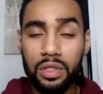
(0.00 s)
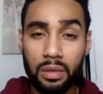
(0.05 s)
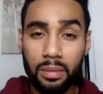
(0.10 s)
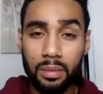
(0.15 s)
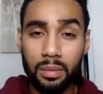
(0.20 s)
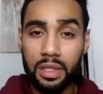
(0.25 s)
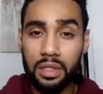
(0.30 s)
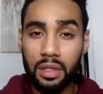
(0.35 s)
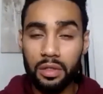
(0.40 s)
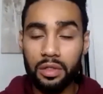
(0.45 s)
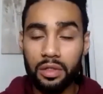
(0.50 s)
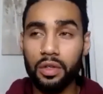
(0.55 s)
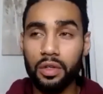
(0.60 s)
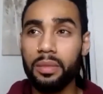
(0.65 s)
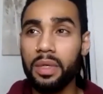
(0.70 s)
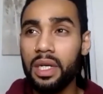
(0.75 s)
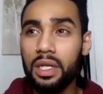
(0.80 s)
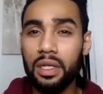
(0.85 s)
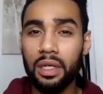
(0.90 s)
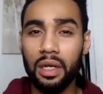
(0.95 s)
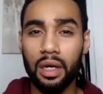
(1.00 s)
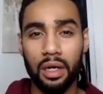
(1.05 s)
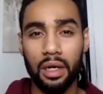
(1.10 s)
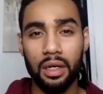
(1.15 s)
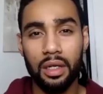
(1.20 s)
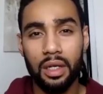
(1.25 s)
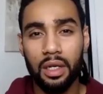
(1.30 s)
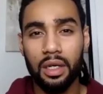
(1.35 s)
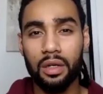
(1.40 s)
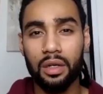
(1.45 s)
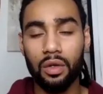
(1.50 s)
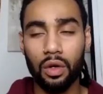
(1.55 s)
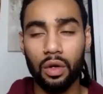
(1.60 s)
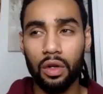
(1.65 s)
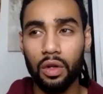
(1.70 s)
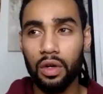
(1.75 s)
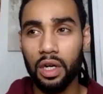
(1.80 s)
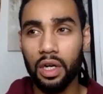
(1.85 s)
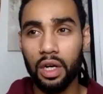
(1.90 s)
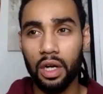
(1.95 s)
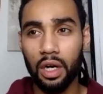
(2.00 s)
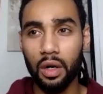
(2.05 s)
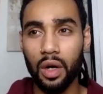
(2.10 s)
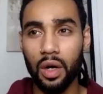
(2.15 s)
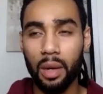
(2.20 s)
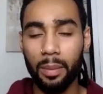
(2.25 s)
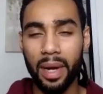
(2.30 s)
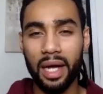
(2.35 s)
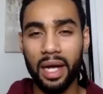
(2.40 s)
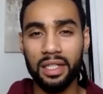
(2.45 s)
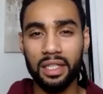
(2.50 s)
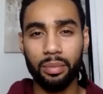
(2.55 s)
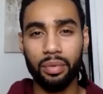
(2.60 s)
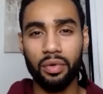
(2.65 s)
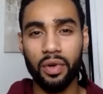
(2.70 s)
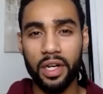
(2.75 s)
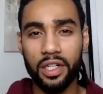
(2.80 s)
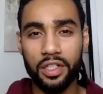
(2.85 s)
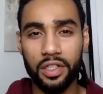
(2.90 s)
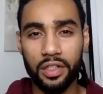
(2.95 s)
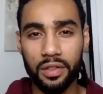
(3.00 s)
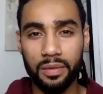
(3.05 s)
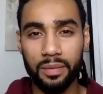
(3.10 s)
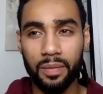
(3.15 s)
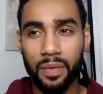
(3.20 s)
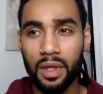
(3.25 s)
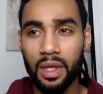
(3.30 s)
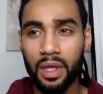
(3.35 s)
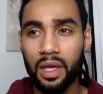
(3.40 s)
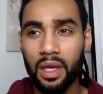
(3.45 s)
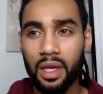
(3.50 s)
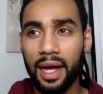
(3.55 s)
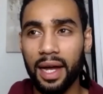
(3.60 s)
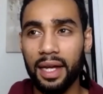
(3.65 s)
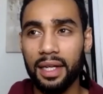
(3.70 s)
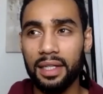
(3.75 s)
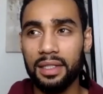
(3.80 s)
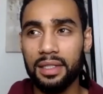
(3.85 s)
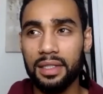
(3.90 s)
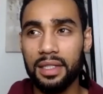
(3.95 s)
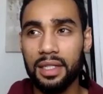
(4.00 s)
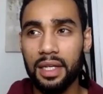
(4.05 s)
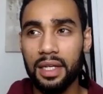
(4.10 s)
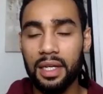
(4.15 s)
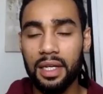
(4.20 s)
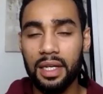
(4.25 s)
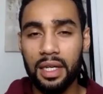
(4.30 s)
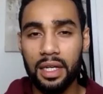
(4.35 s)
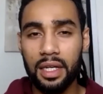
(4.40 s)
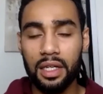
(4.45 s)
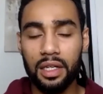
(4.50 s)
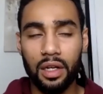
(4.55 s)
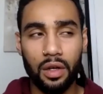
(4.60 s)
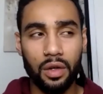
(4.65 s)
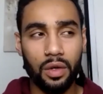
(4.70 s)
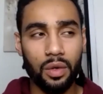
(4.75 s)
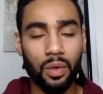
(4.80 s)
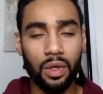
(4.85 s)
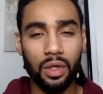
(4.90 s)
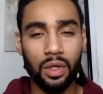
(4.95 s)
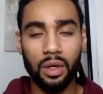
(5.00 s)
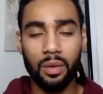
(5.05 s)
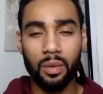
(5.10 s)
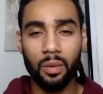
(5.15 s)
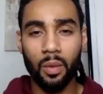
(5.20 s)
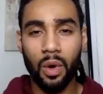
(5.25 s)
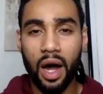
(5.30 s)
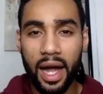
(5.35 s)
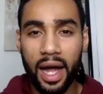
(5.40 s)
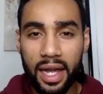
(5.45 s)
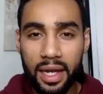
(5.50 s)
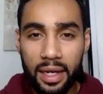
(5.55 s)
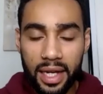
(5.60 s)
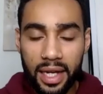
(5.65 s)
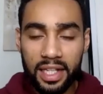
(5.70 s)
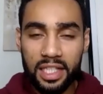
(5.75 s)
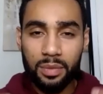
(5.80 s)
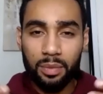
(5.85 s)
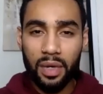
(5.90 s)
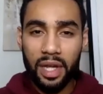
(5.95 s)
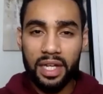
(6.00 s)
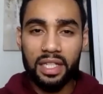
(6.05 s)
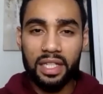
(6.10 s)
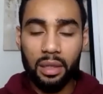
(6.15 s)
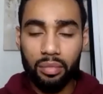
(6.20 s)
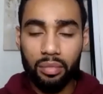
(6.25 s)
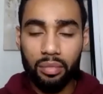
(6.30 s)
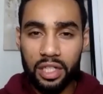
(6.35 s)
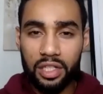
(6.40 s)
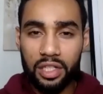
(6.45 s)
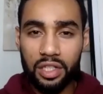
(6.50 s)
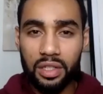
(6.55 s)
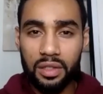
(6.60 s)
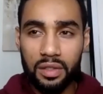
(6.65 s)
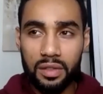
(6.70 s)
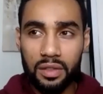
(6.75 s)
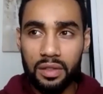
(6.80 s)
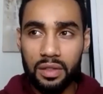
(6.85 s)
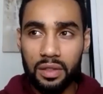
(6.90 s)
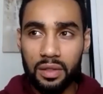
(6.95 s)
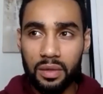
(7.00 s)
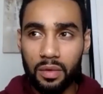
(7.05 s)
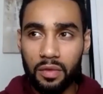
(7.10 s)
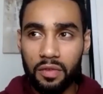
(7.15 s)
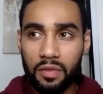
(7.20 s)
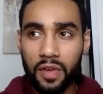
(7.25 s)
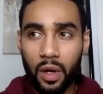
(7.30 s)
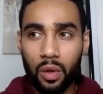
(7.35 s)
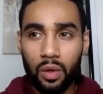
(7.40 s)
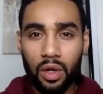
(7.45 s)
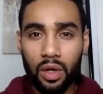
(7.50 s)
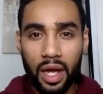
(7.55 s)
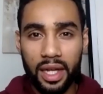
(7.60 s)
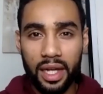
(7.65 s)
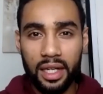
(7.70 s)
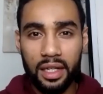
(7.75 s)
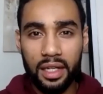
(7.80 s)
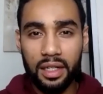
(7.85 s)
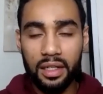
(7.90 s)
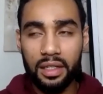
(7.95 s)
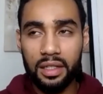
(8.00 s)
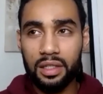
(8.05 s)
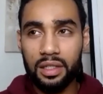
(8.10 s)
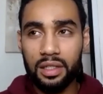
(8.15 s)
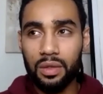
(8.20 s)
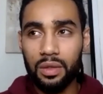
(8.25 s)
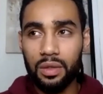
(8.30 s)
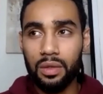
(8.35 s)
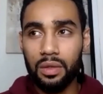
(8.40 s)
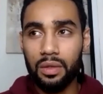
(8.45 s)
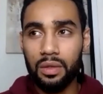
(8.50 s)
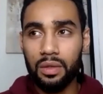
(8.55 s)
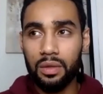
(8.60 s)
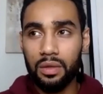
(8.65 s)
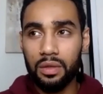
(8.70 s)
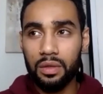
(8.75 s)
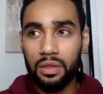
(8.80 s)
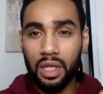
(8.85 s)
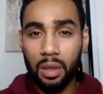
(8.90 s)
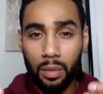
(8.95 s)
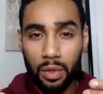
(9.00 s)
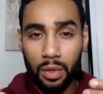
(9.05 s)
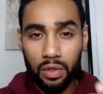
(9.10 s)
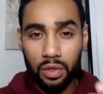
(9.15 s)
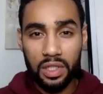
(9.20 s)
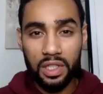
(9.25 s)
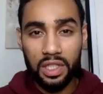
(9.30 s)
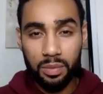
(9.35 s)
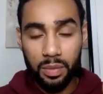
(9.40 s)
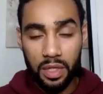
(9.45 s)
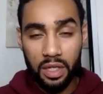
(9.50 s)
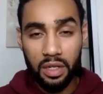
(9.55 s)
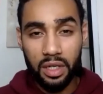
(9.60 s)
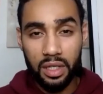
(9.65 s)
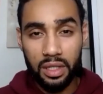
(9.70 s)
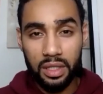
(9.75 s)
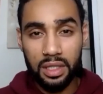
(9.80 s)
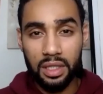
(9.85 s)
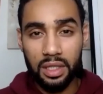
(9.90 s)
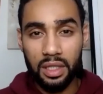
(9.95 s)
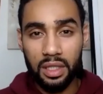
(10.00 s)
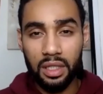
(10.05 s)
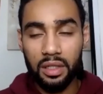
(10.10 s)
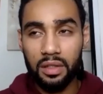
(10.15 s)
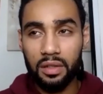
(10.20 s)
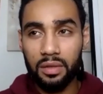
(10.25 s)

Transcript: my social media not long ago about depression, and what I explained depression felt like to someone who's experienced it,